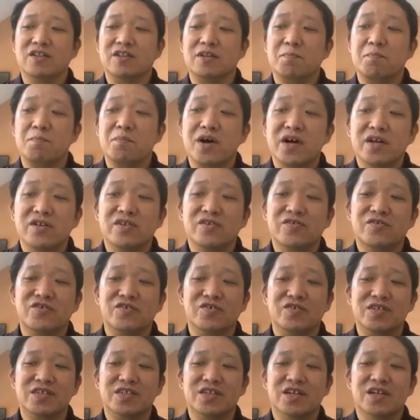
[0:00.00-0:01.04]
the
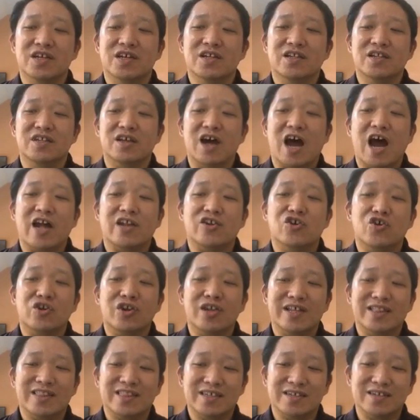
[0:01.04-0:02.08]
murderers, the
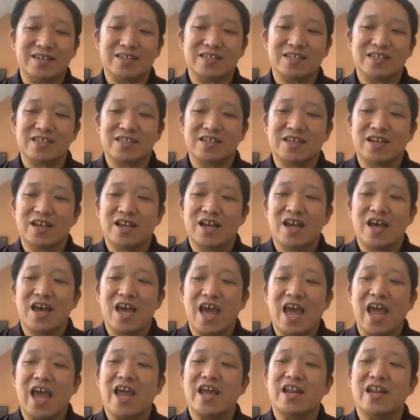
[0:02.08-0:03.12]
idolaters,
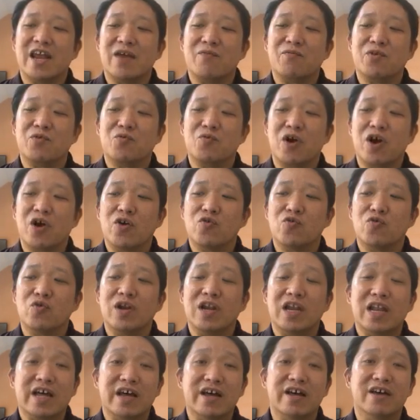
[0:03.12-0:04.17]
and everyone who
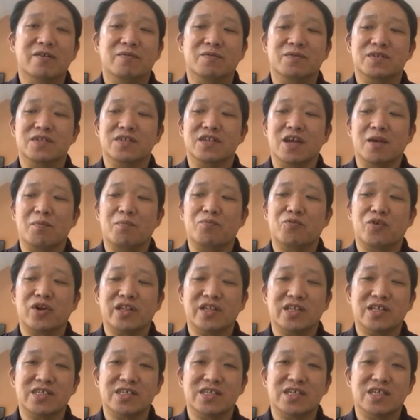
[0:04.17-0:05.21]
loves and
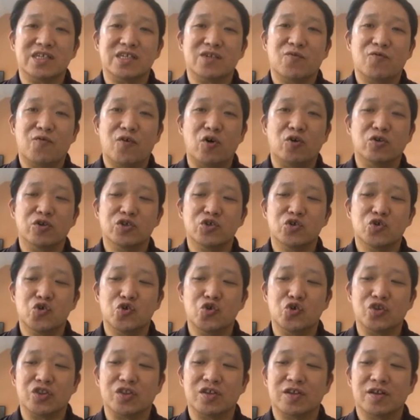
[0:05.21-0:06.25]
practices
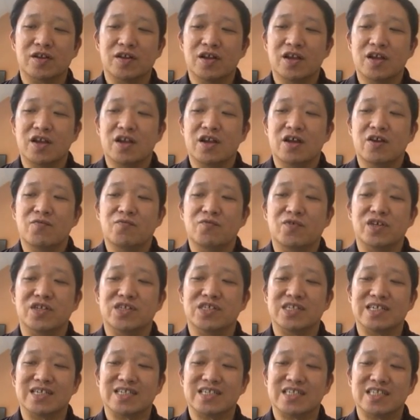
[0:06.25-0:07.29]
falsehood.
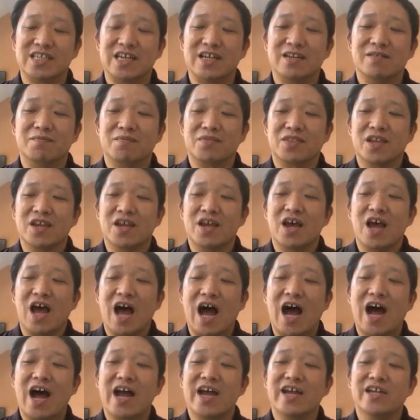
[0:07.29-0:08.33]
Verse 16,
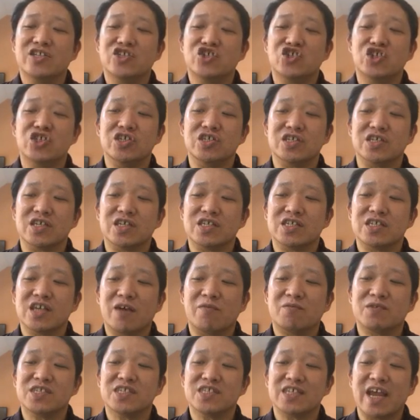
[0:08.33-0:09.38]
I, Jesus,
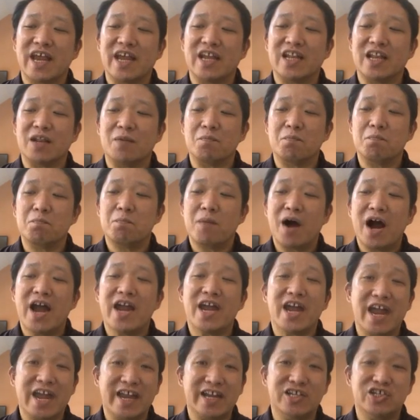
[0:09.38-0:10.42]
have sent
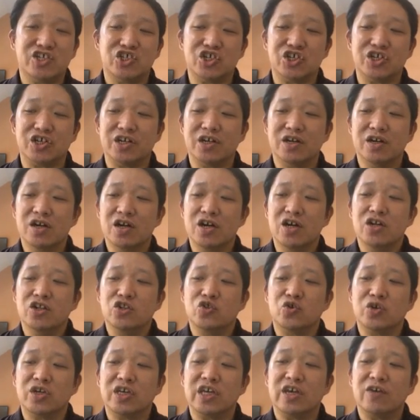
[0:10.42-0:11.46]
my angel
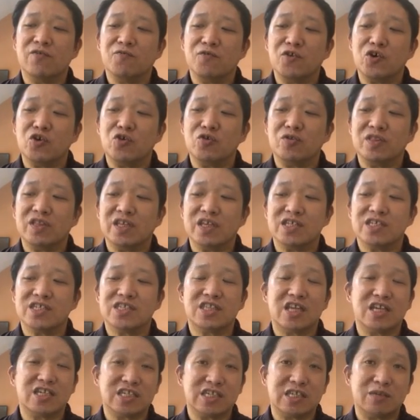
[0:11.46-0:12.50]
to give you this
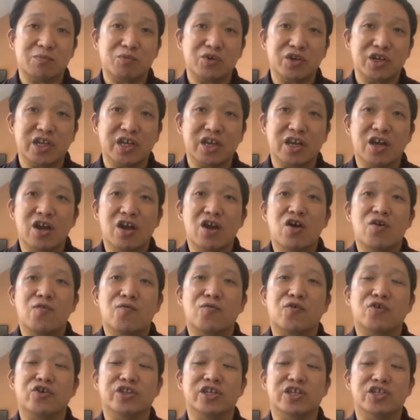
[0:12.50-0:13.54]
testimony
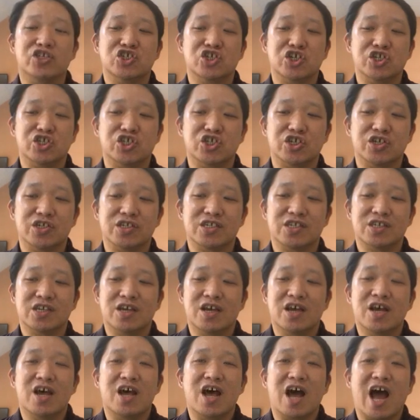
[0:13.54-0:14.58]
for the churches.
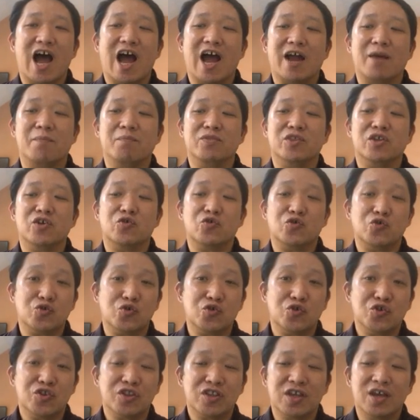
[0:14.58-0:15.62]
I am the
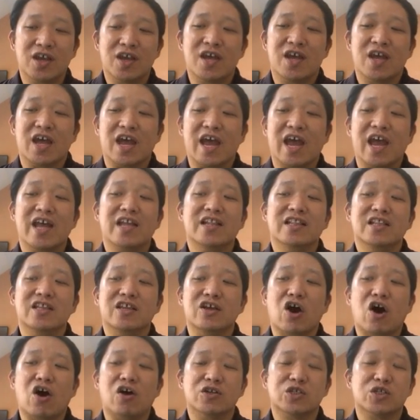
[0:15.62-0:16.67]
root and
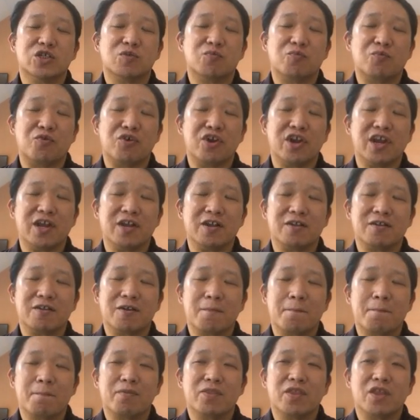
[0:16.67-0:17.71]
the offspring
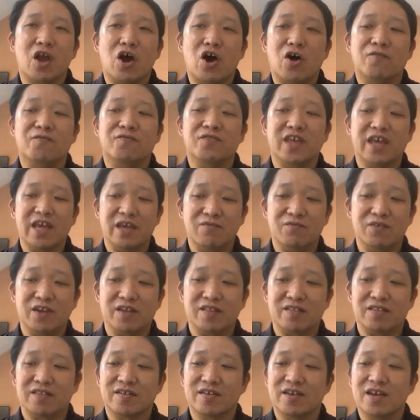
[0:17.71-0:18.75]
of
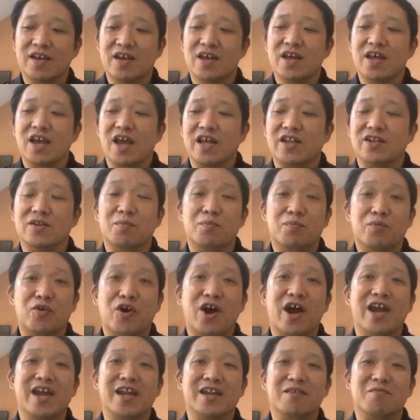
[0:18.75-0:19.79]
David and the
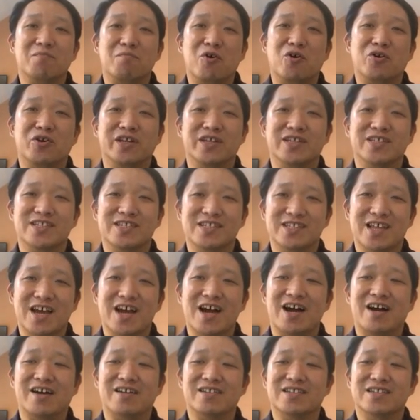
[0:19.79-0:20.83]
bright morning
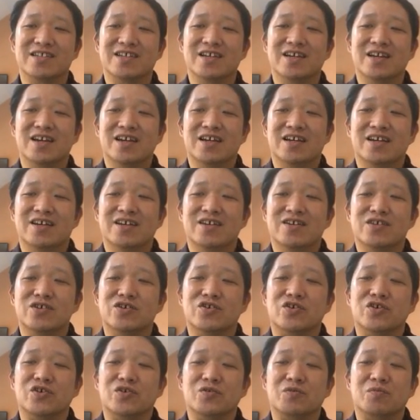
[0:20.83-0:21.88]
stars.
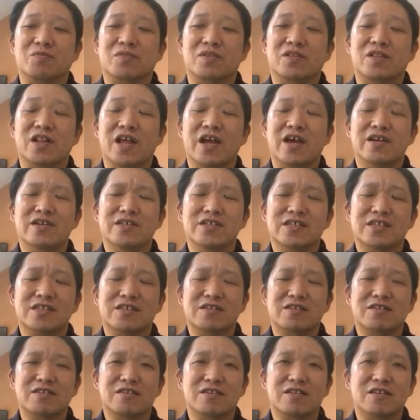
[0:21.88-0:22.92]
So let
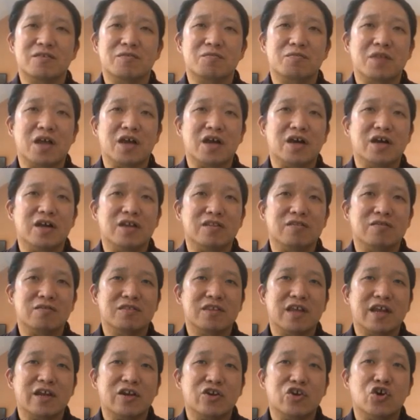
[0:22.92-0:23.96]
us
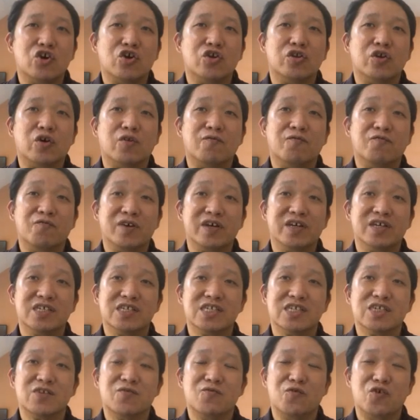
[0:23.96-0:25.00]
take note of
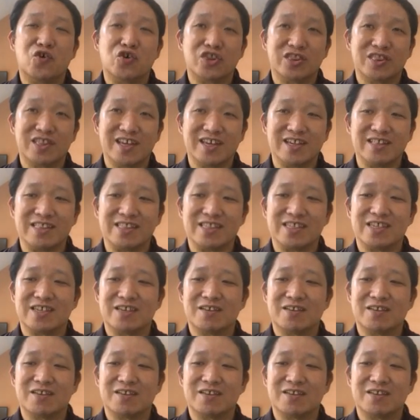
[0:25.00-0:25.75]
verse 14.